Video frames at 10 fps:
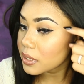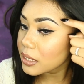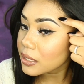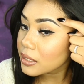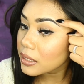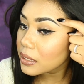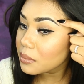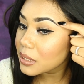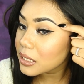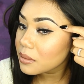See, a
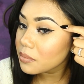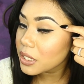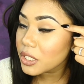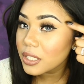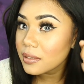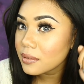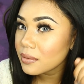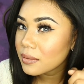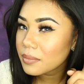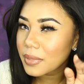little bit smudgy,
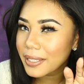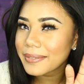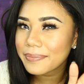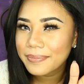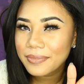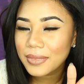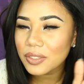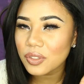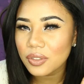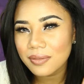but
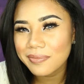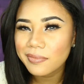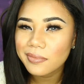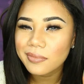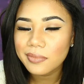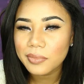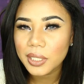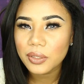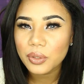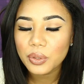that's just
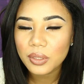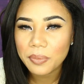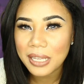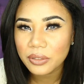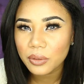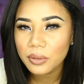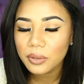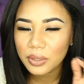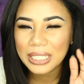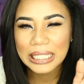because you use a pencil.
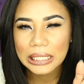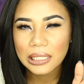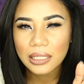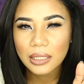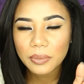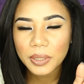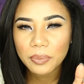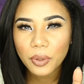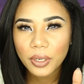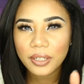You can clean it a little
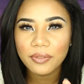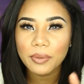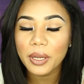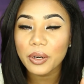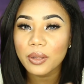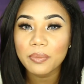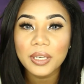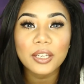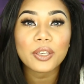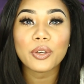bit more. If you're better than
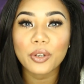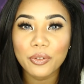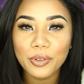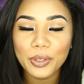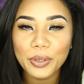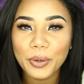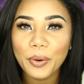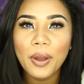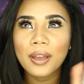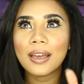me, good for
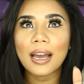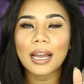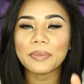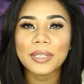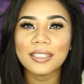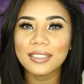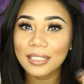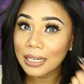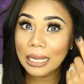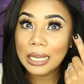you. I mean,
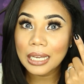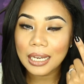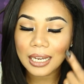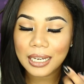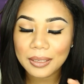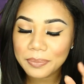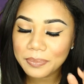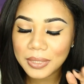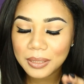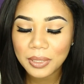
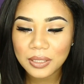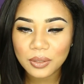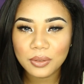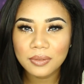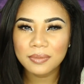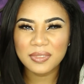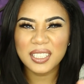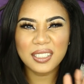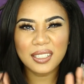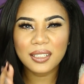me and pencil,
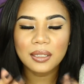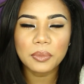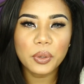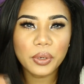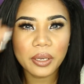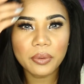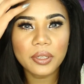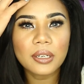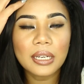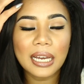like, yeah, I'm okay
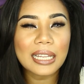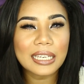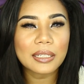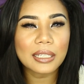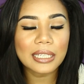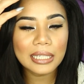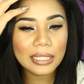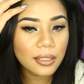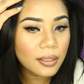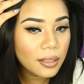with it. I like it like
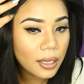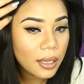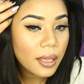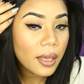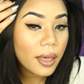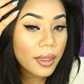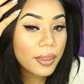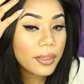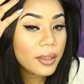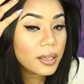clean.
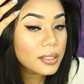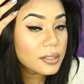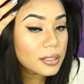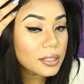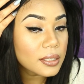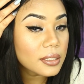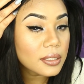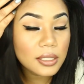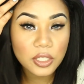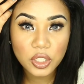And this
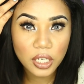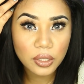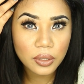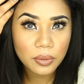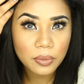is the gel.